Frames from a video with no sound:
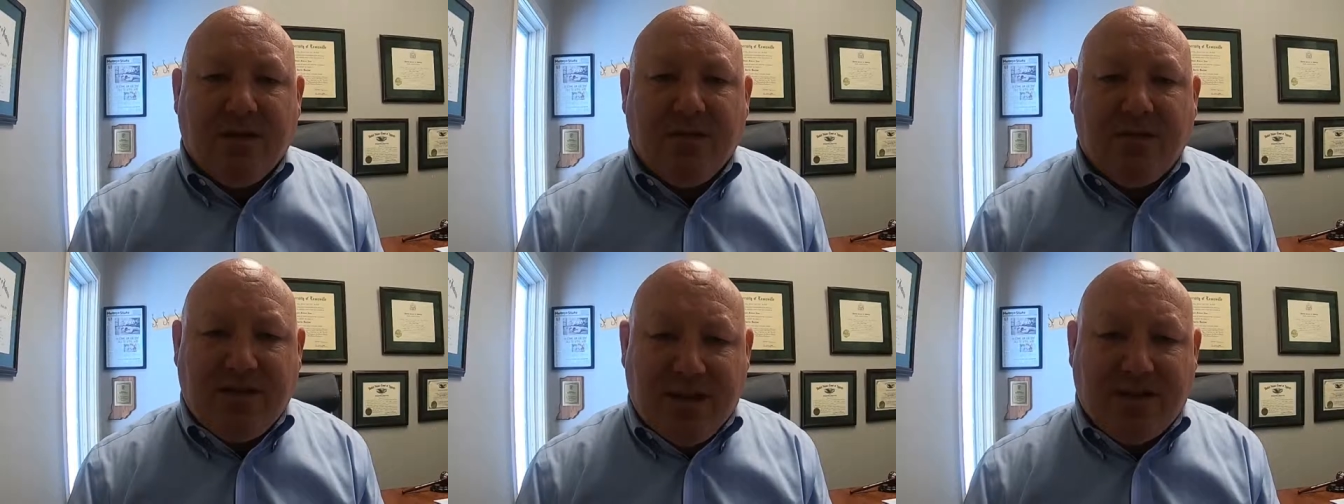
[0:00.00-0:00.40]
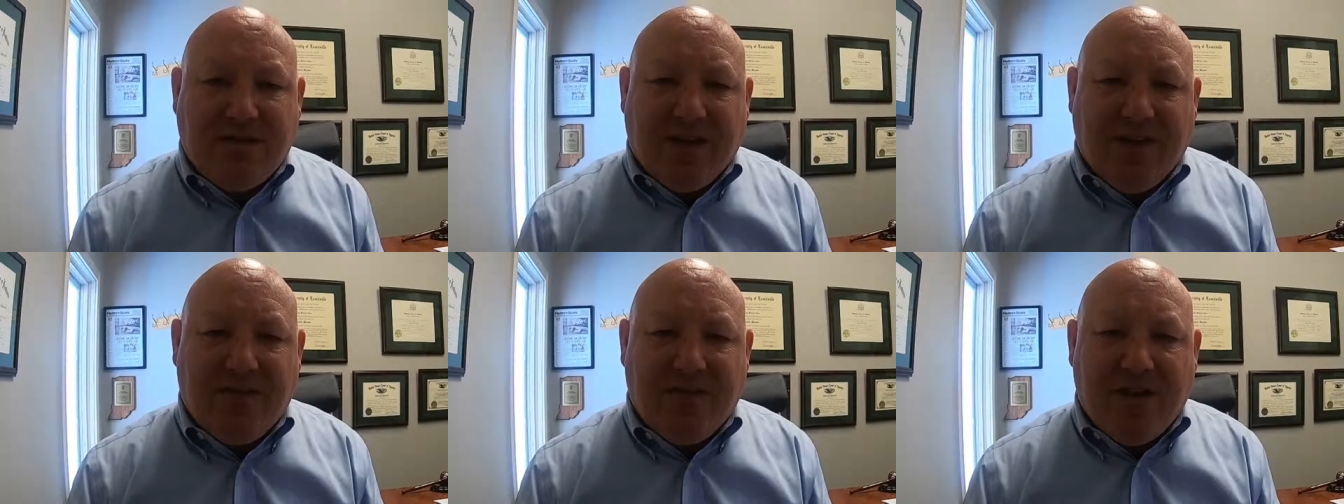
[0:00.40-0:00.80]
Stay
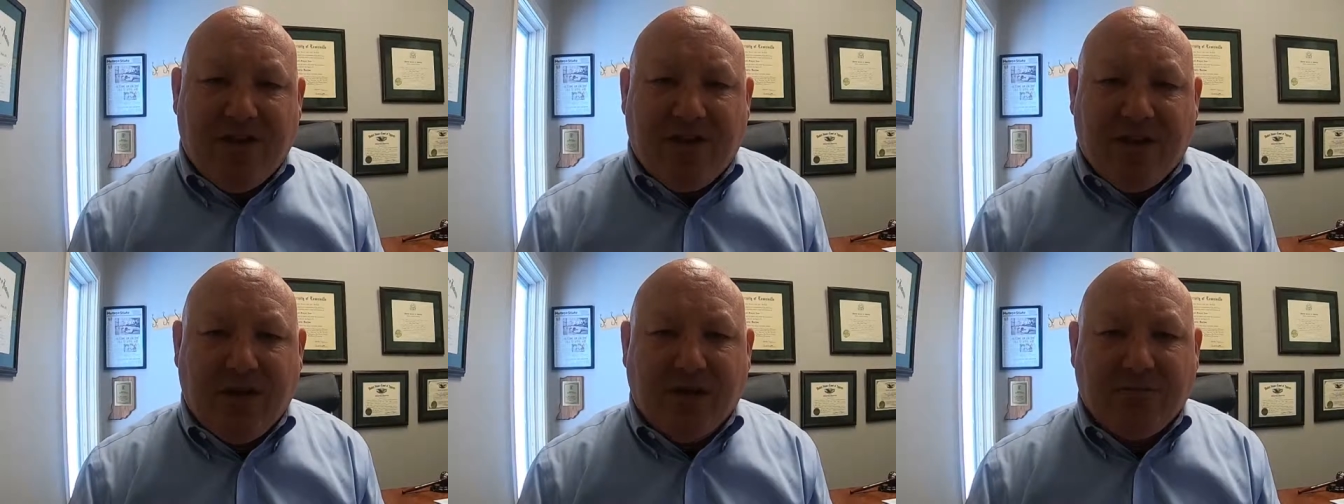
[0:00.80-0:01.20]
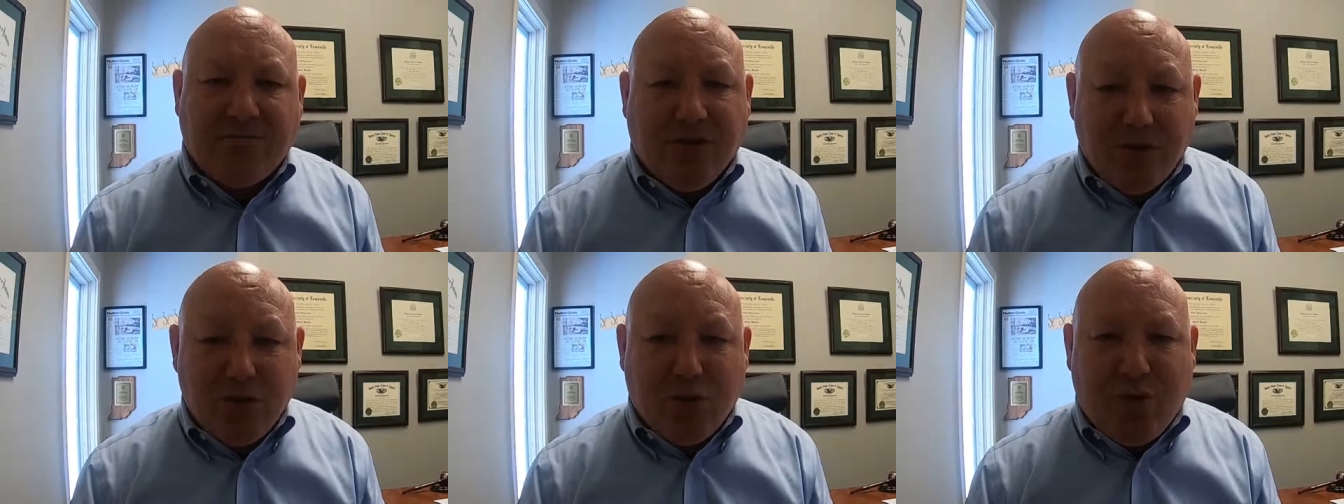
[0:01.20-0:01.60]
safe out there,
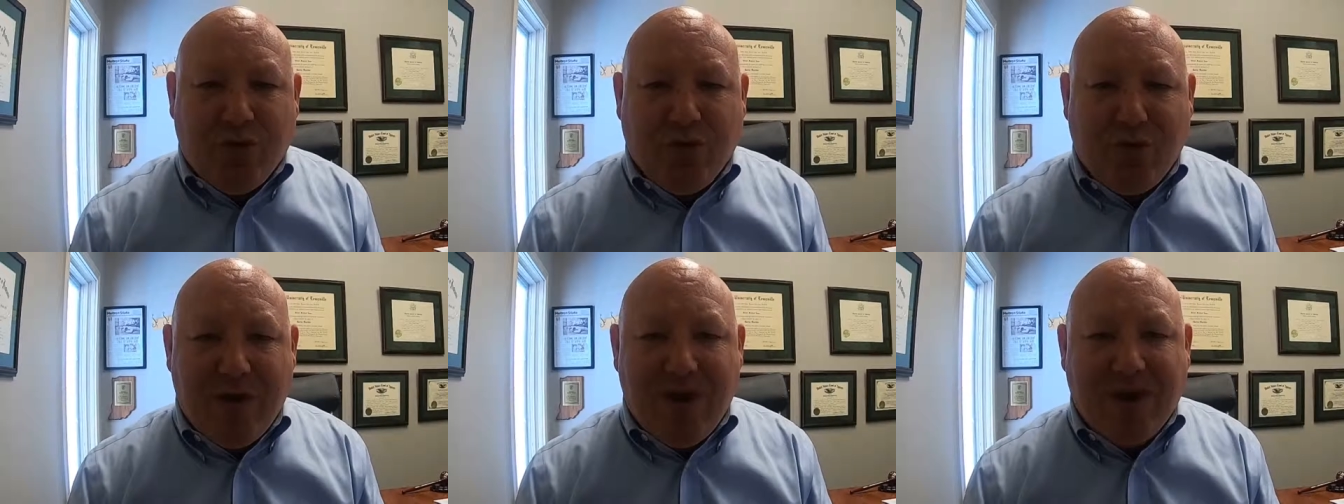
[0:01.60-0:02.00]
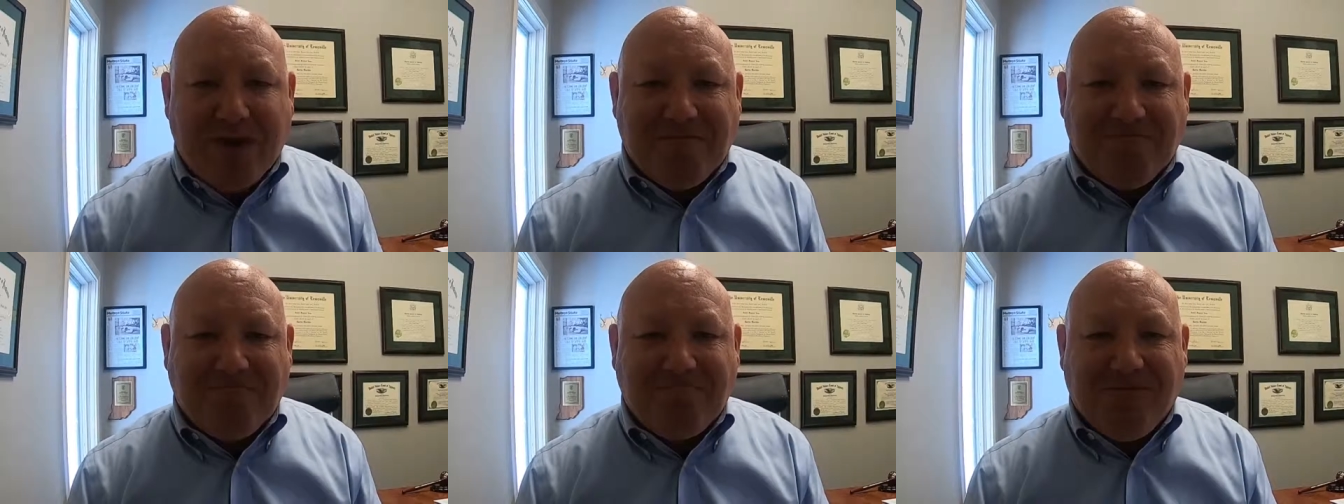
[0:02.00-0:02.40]
enjoy the
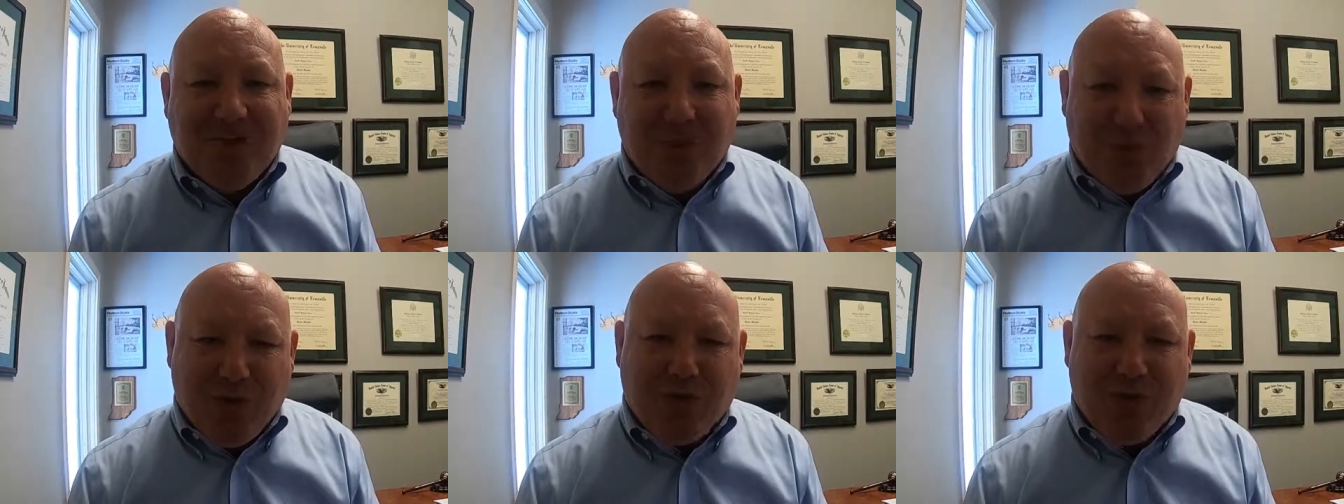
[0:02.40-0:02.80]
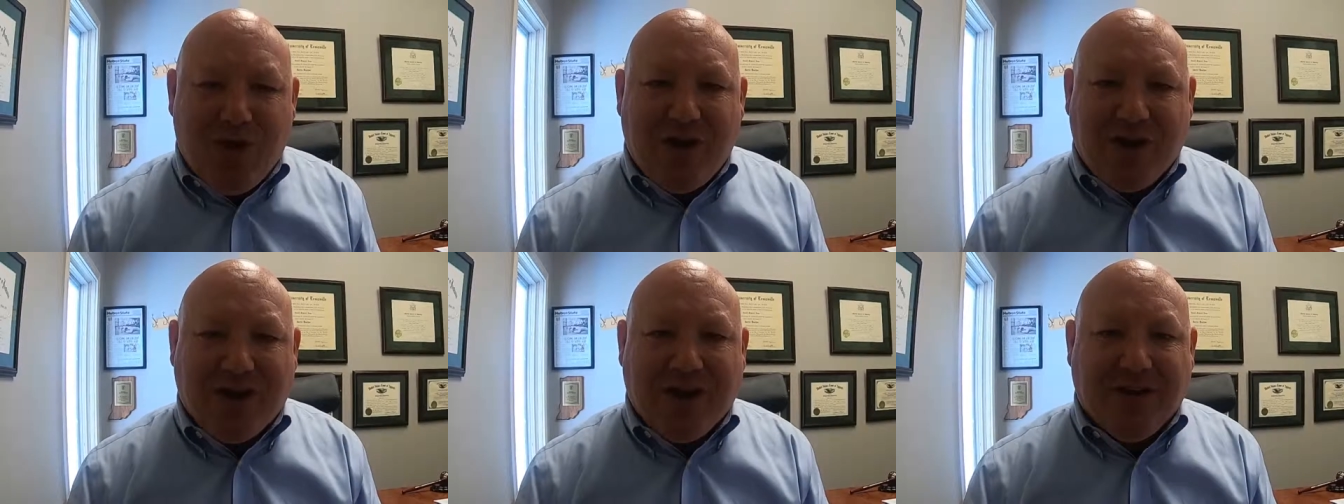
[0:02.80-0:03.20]
ride, and we'll
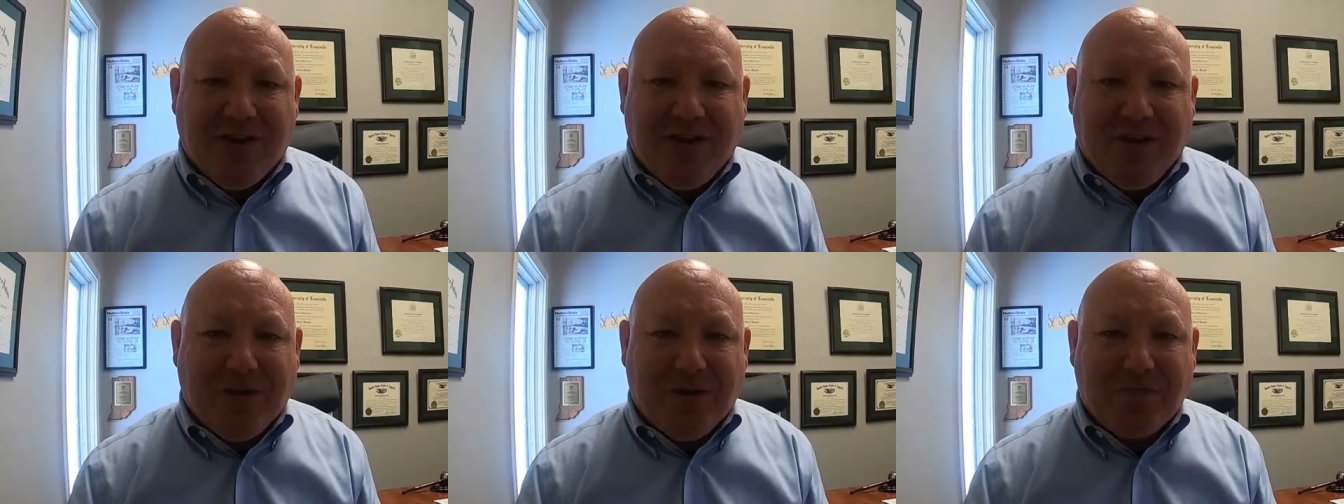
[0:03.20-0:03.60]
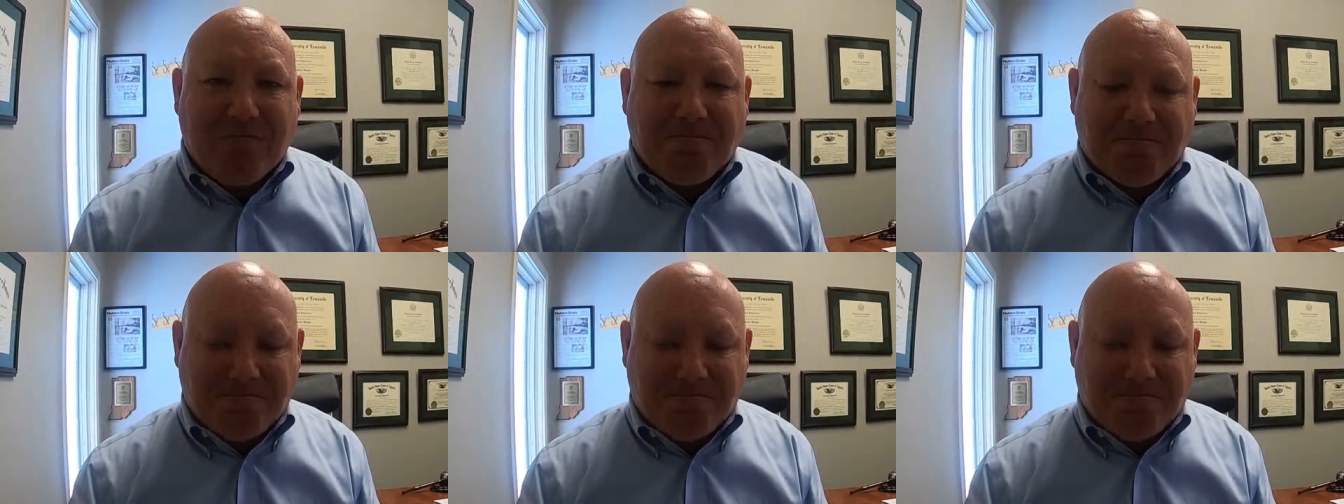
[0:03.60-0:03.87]
talk again later.